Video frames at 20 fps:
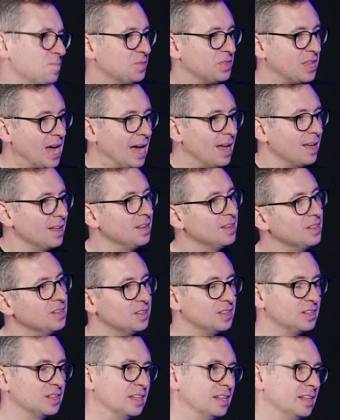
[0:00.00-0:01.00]
that?
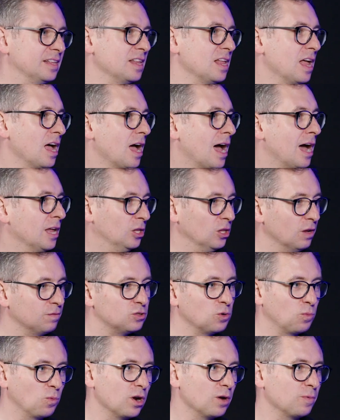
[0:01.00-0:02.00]
I'd
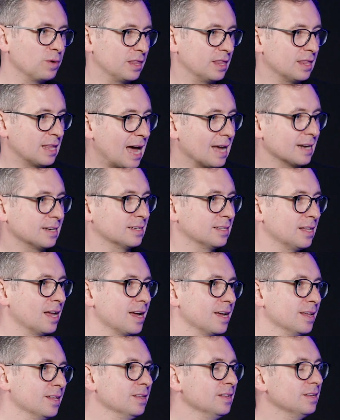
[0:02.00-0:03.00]
love to work with that
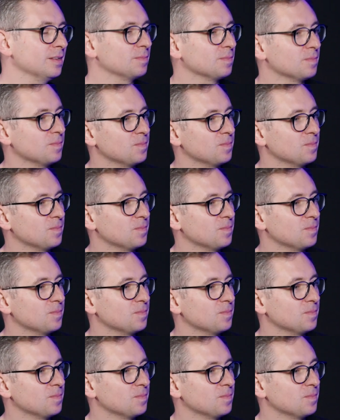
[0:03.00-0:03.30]
client.